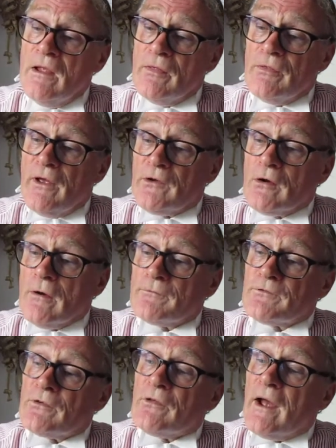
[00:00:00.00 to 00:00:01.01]
Then
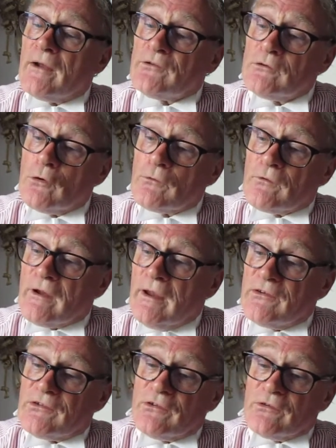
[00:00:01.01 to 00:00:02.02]
after that, a lot of
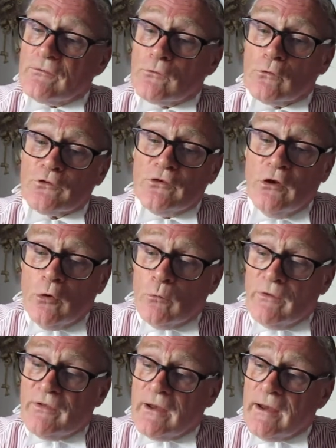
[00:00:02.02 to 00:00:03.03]
cases, of course,
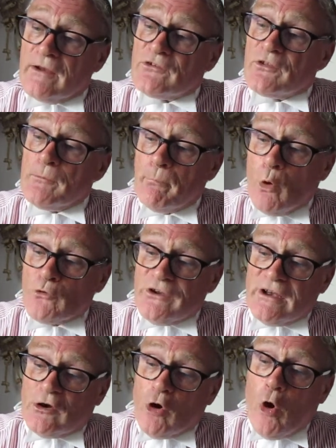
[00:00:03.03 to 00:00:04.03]
we then get to the
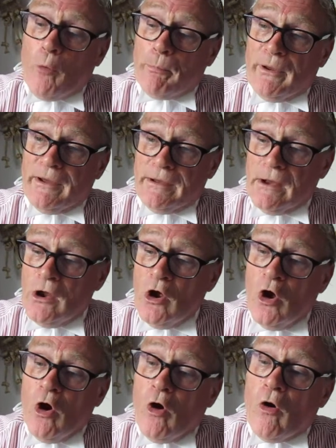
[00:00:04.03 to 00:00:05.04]
body copy
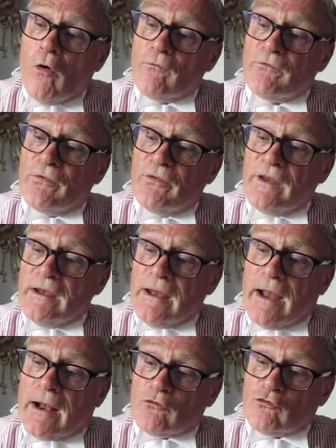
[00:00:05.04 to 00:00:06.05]
of the
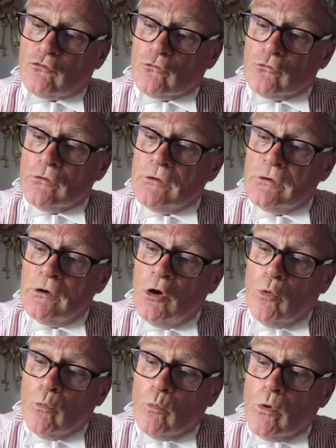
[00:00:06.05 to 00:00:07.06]
actual
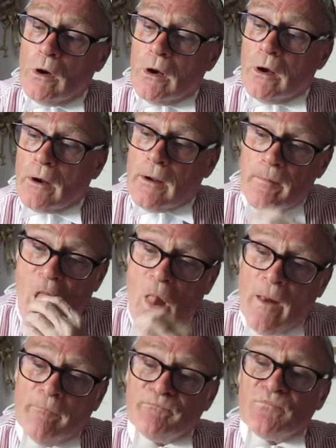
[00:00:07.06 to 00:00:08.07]
work.
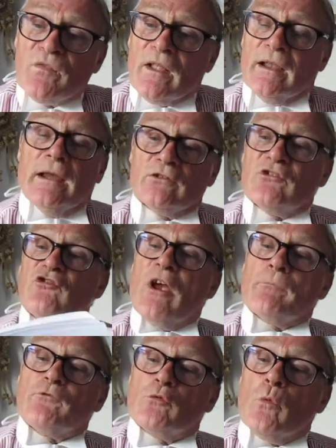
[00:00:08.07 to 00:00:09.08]
In
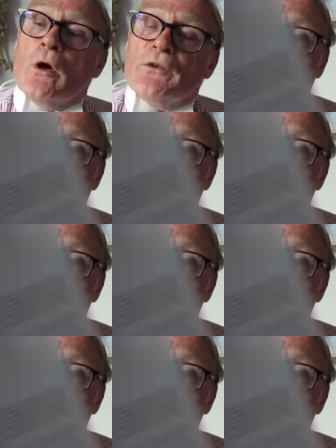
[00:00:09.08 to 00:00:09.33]
chapter one,